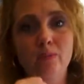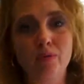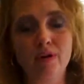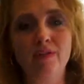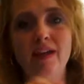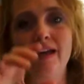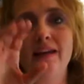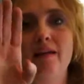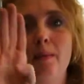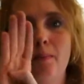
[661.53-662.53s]
is
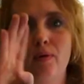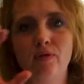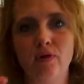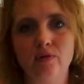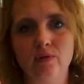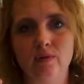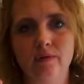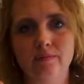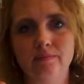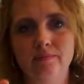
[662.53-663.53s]
abbreviated birth
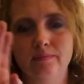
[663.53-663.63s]
control.